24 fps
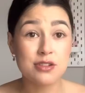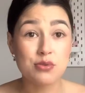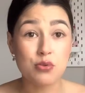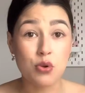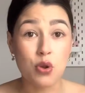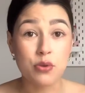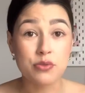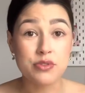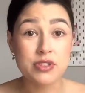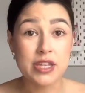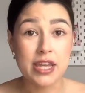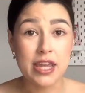
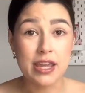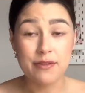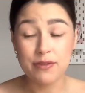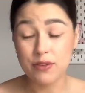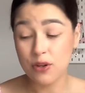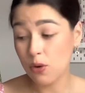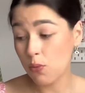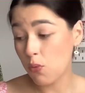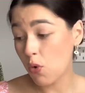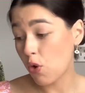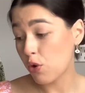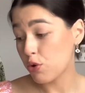Swarovski, if
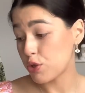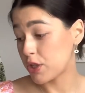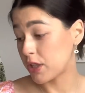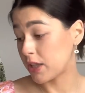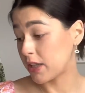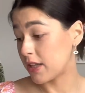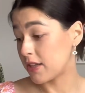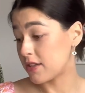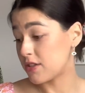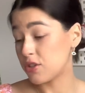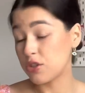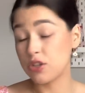you're watching
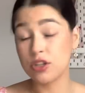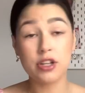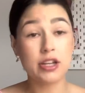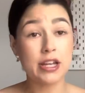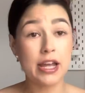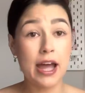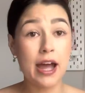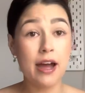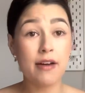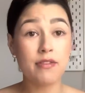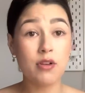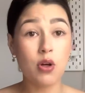this, you're
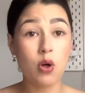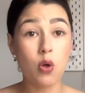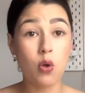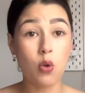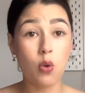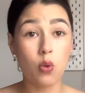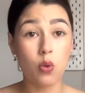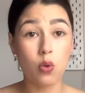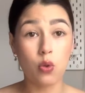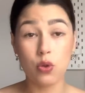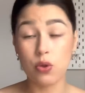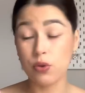gonna have a
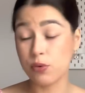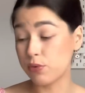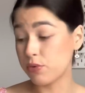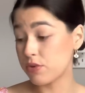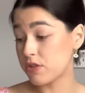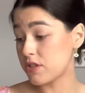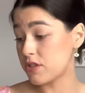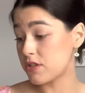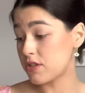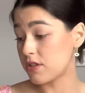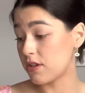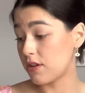whole
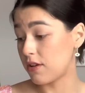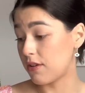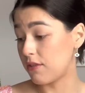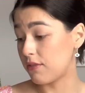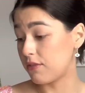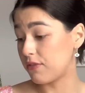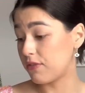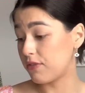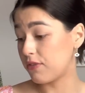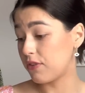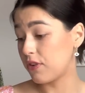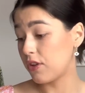host
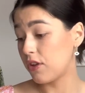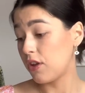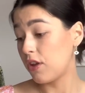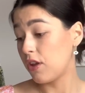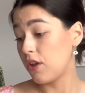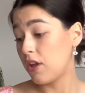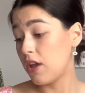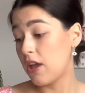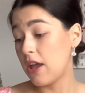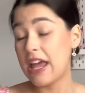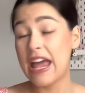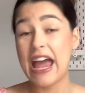of
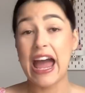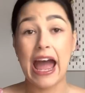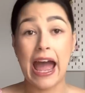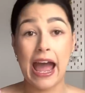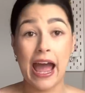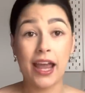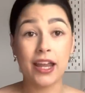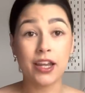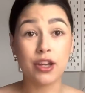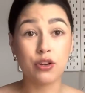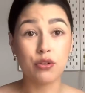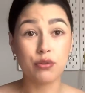
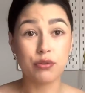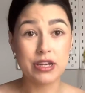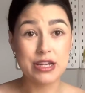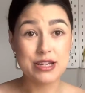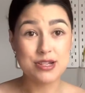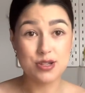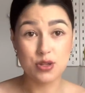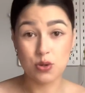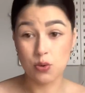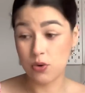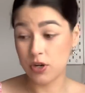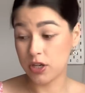angry
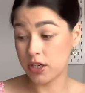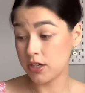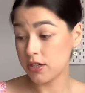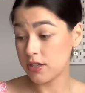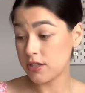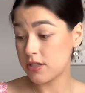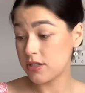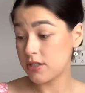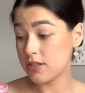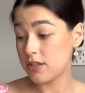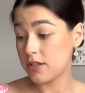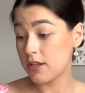
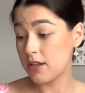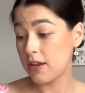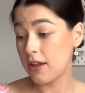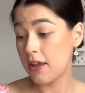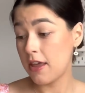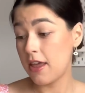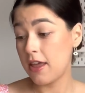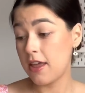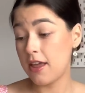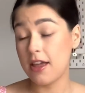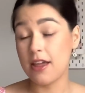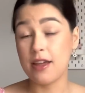sores
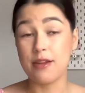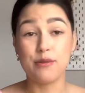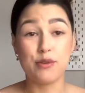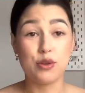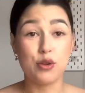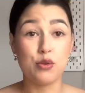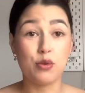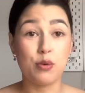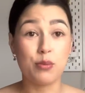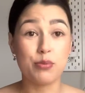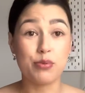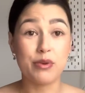if
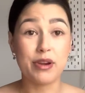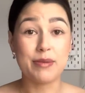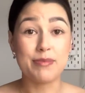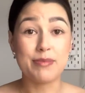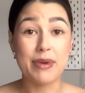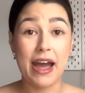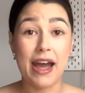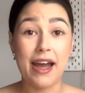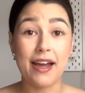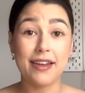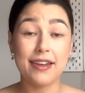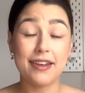you don't bring
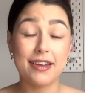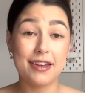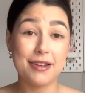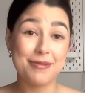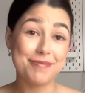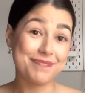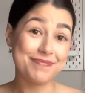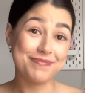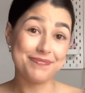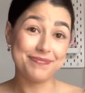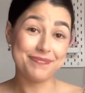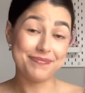back
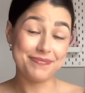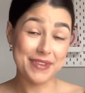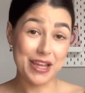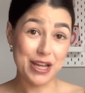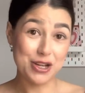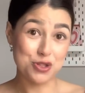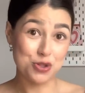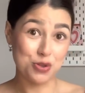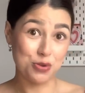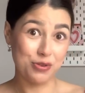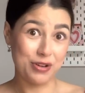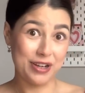
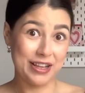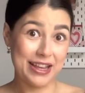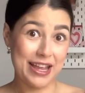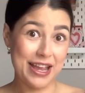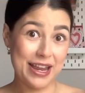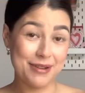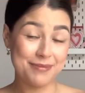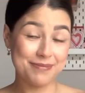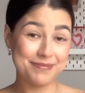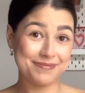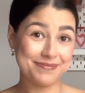that jewelry line.